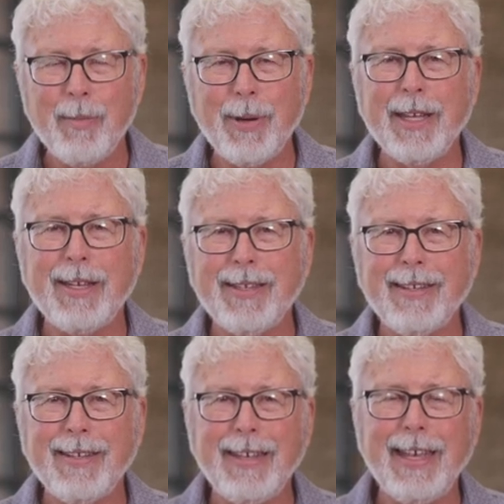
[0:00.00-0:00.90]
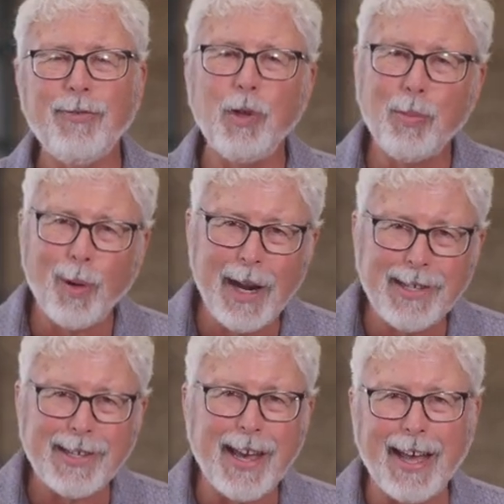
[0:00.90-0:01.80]
But if you
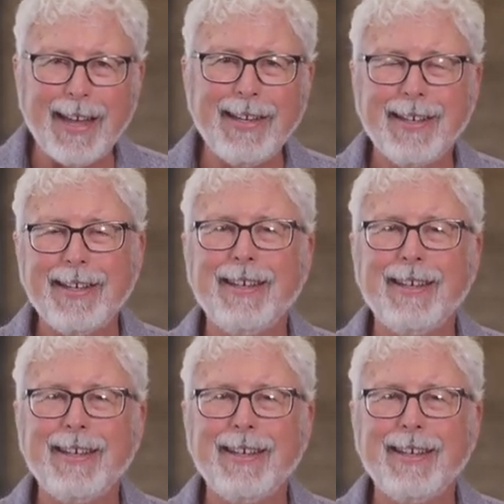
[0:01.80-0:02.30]
praise God,